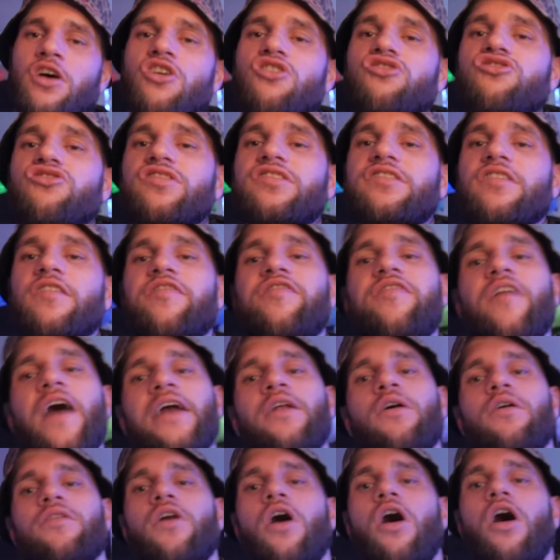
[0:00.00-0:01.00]
Just to find
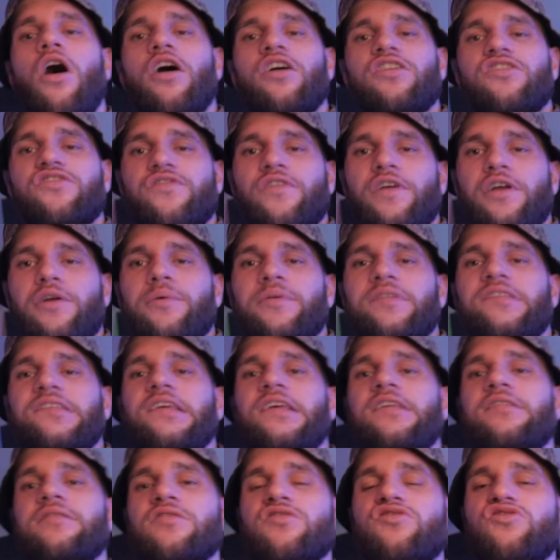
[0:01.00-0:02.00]
all the harsh
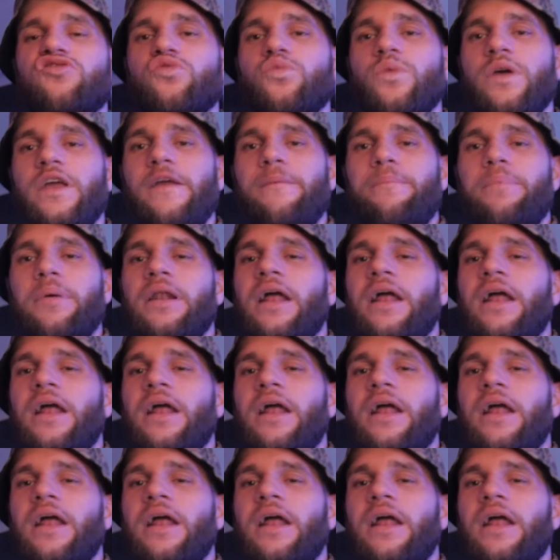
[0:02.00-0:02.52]
frequencies and sweep,